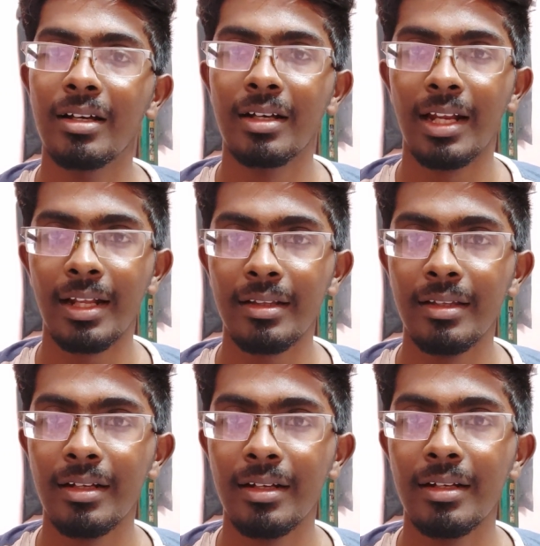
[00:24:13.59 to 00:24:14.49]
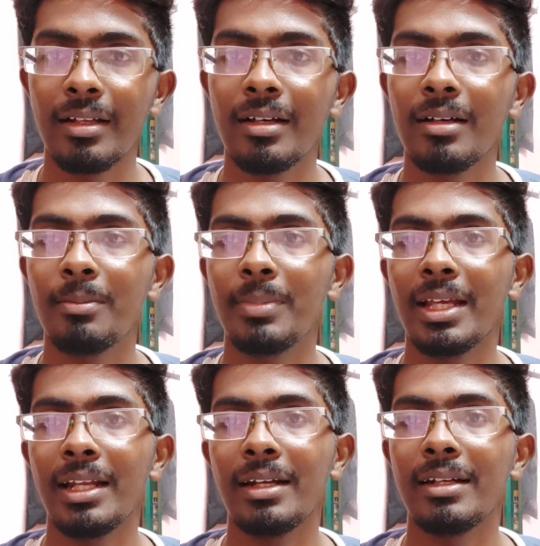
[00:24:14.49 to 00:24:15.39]
collected the
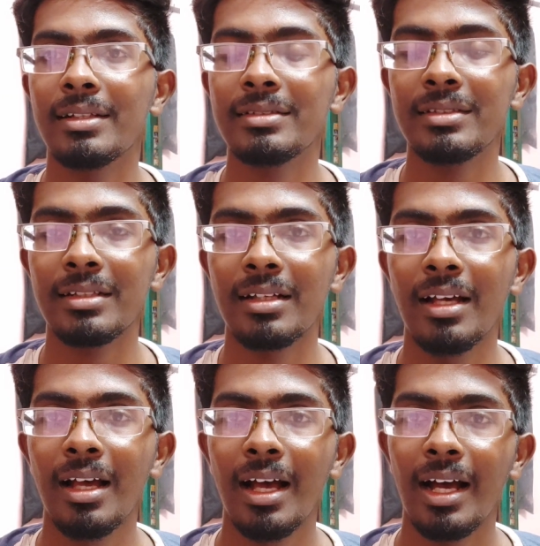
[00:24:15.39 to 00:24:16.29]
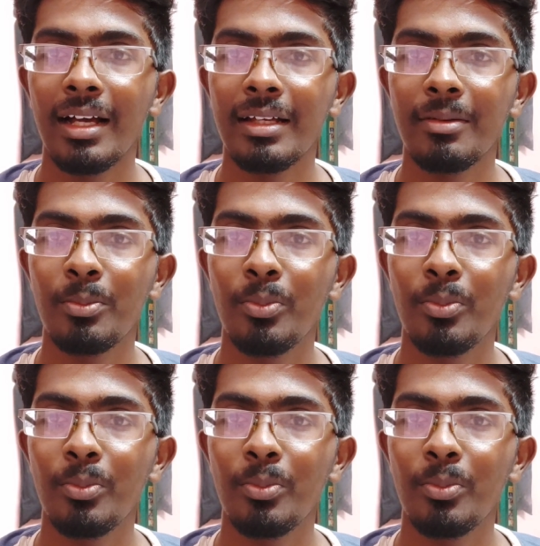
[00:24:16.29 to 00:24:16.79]
PLA dust. I